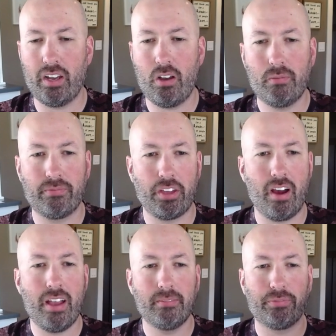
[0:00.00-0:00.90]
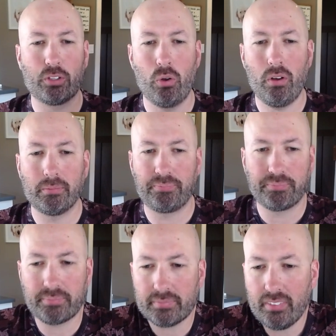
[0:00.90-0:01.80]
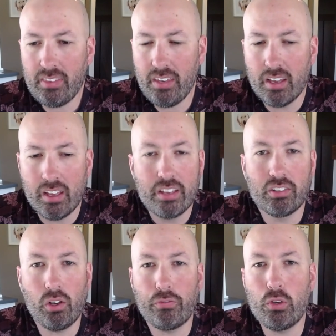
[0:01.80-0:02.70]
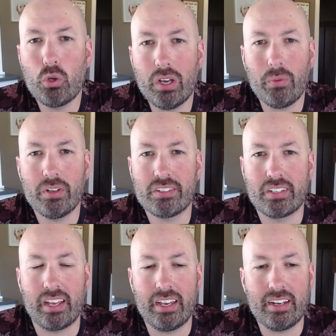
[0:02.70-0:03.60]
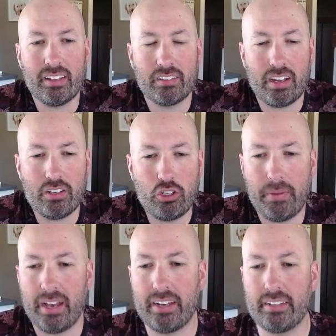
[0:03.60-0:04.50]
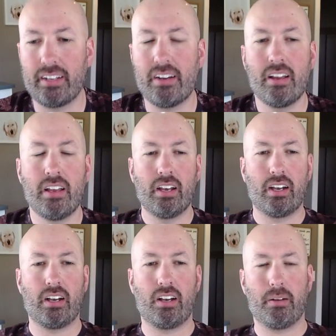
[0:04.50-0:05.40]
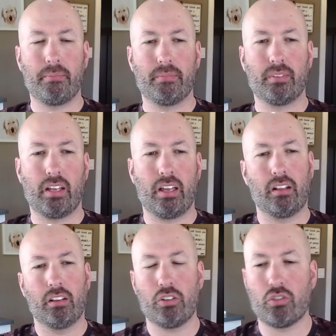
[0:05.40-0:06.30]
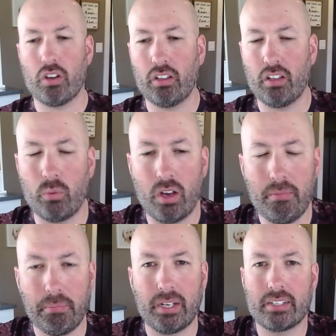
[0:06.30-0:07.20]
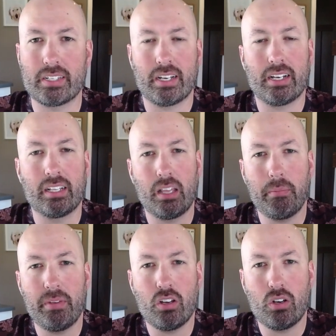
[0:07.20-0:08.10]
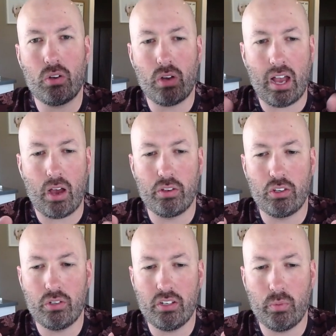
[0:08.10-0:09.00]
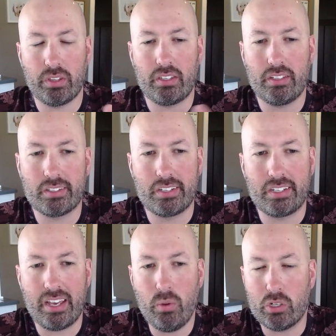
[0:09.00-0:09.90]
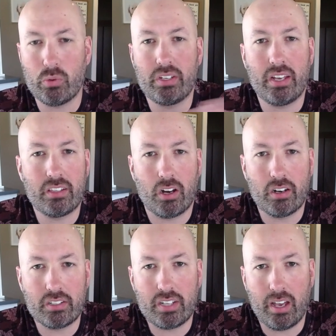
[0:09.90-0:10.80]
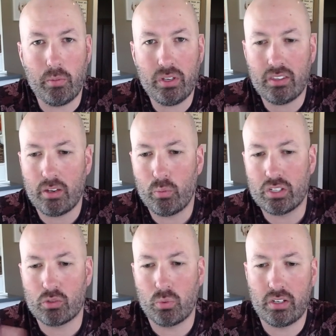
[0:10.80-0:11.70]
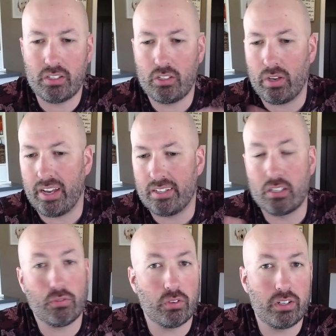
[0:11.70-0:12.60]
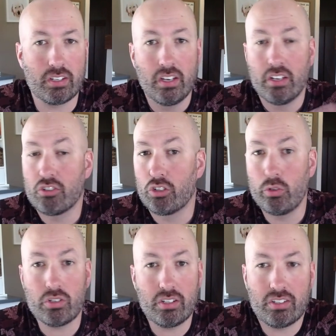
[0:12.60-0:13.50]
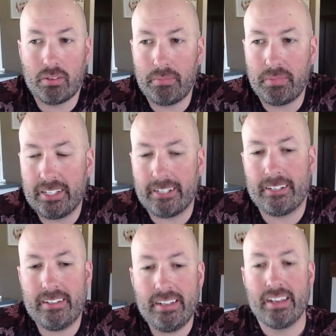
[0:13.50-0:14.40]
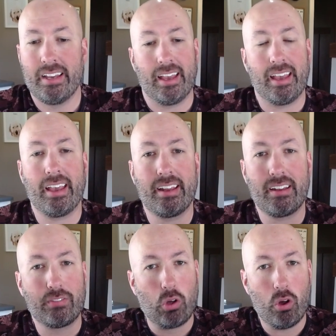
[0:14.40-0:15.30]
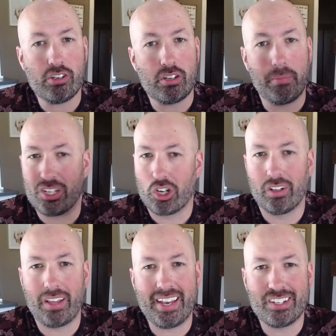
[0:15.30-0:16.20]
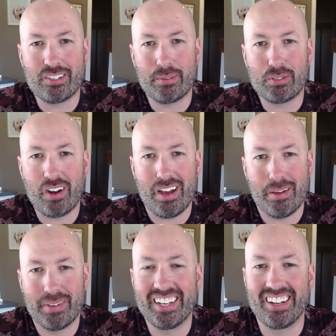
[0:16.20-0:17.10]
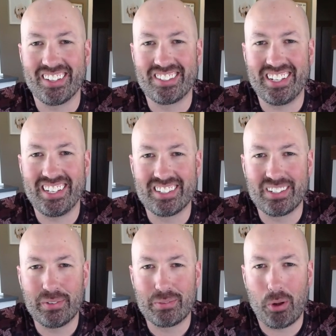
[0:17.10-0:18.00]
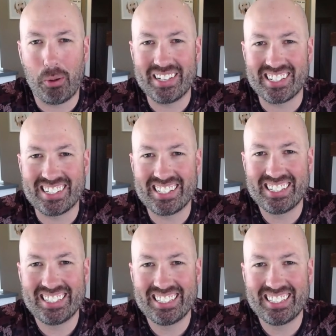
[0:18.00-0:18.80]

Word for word: we go. All right, cool. So a few quick ones today, not, not too bad in there. Um, a little struggle on one, but uh, let me know how you did with these today, which one you had the hardest time with, and which one you had different solutions than me on. And of course, be sure to like and subscribe, and I'll see you again soon with some more puzzles.